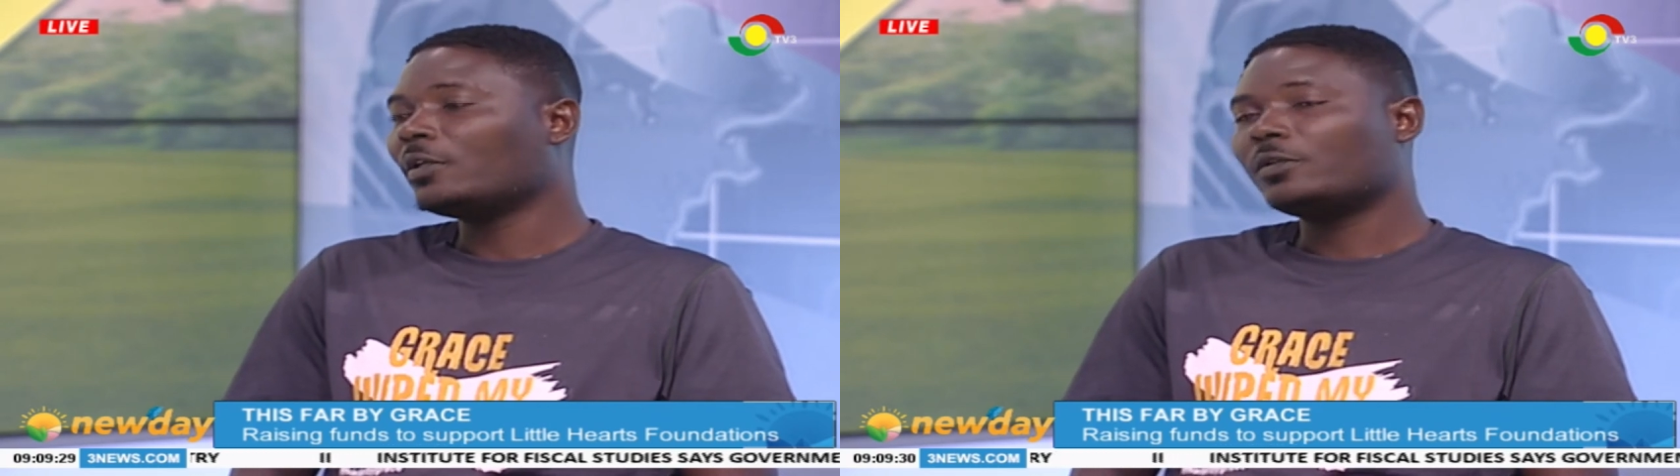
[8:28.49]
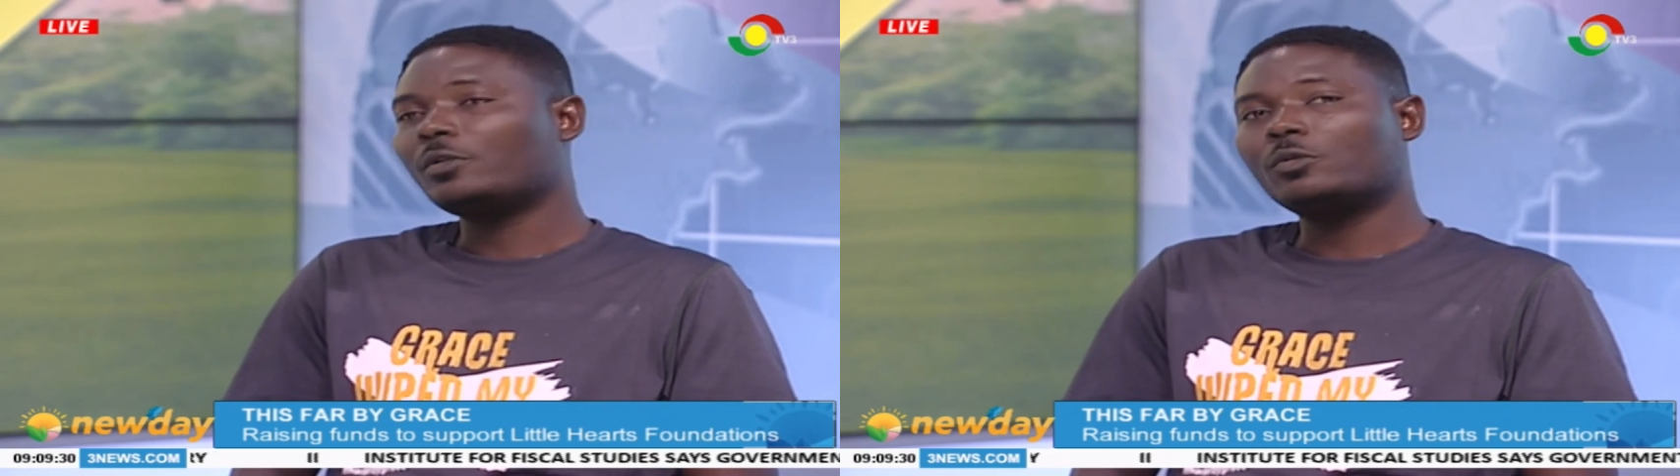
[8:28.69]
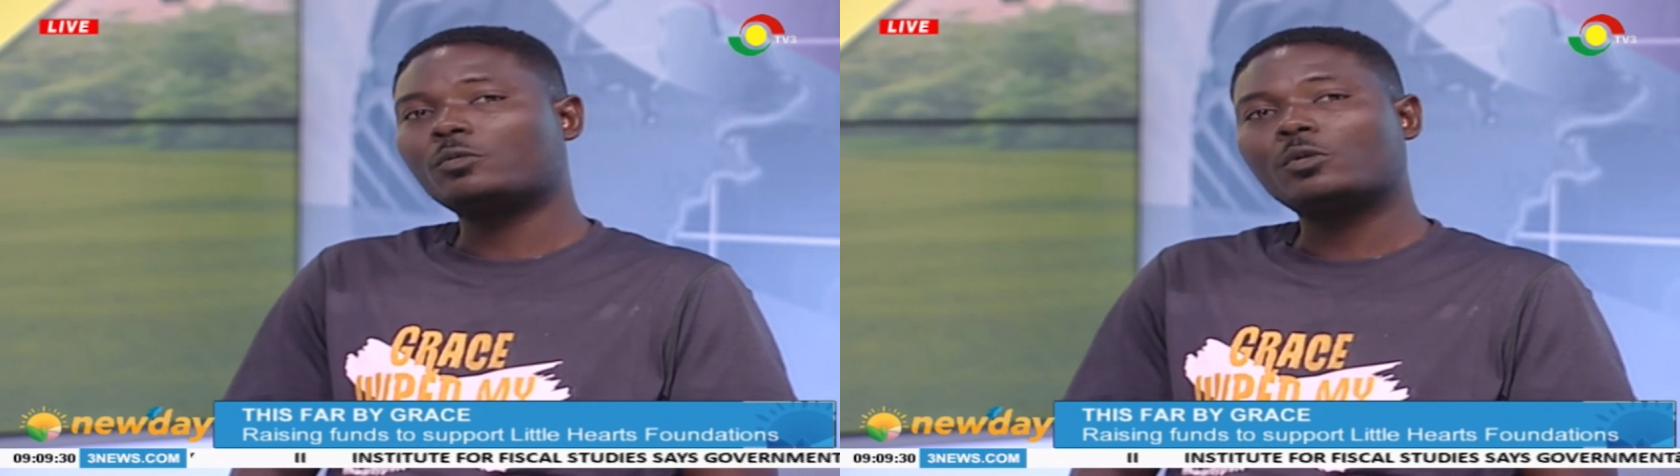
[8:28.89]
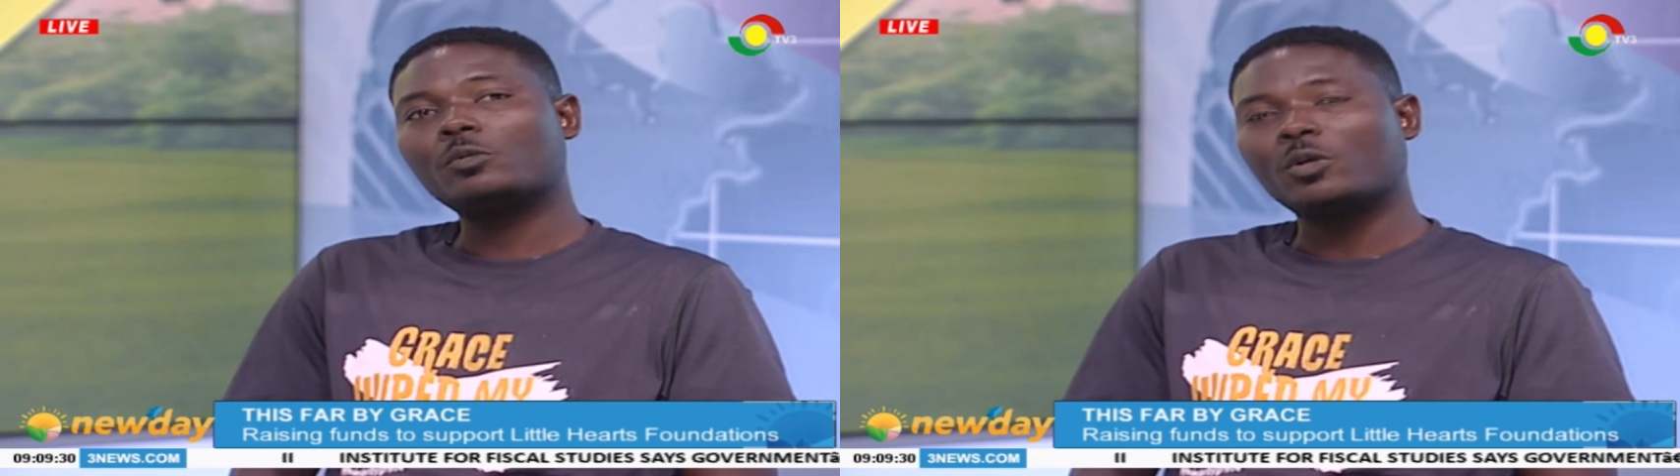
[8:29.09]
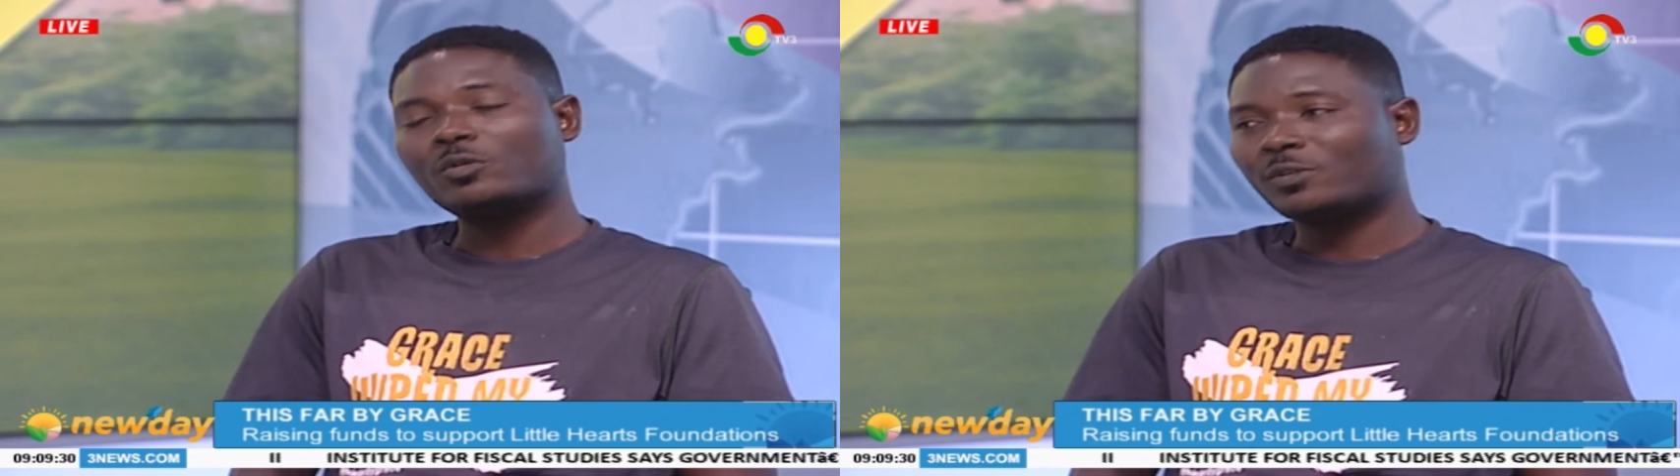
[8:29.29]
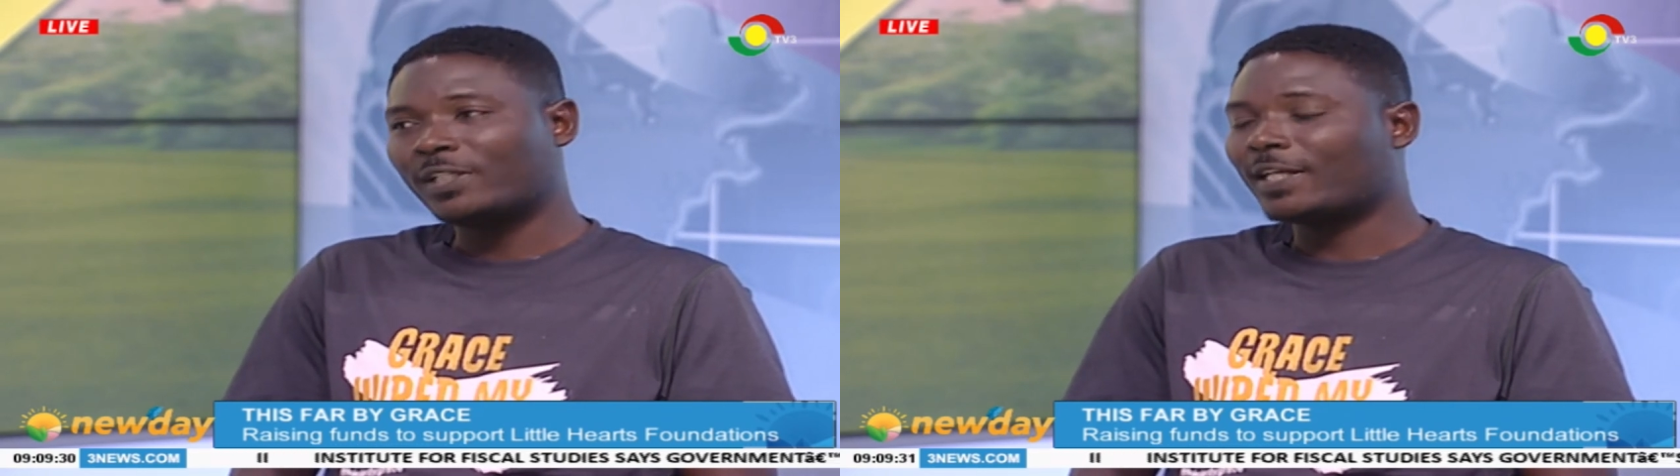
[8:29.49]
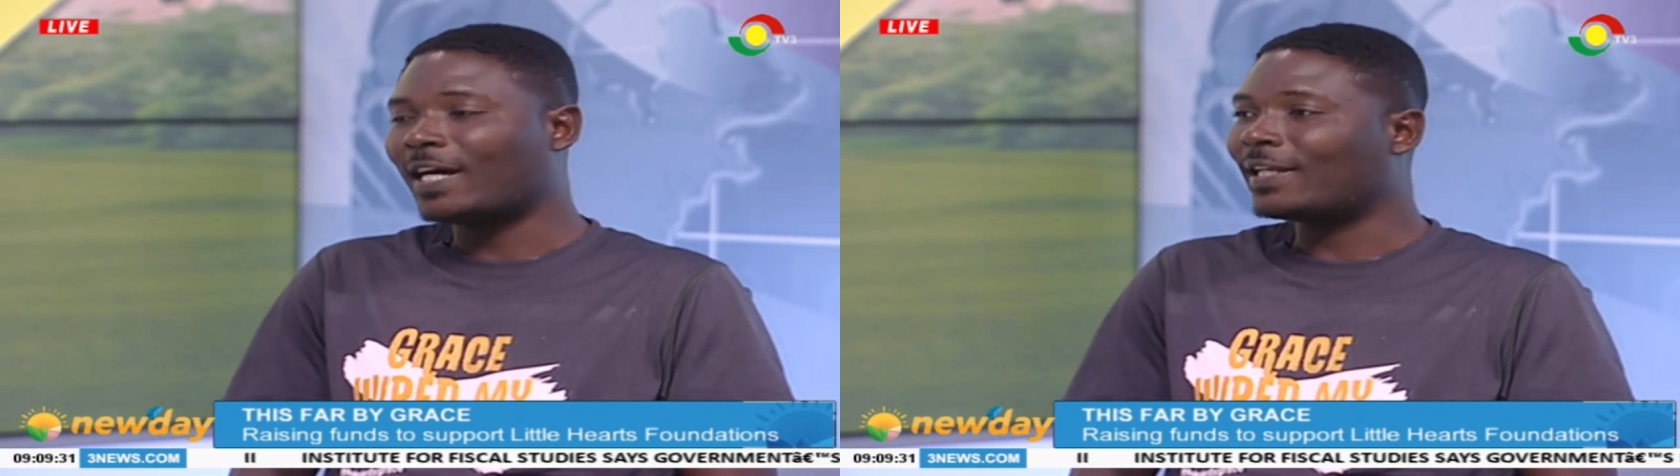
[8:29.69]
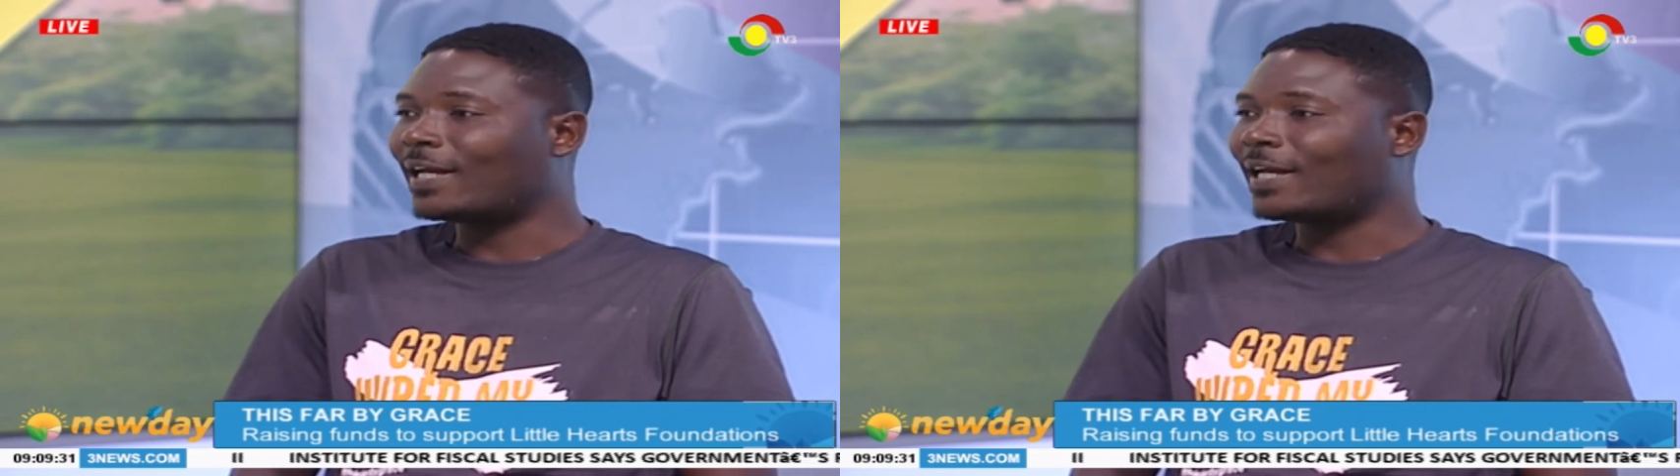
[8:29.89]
you will want to take an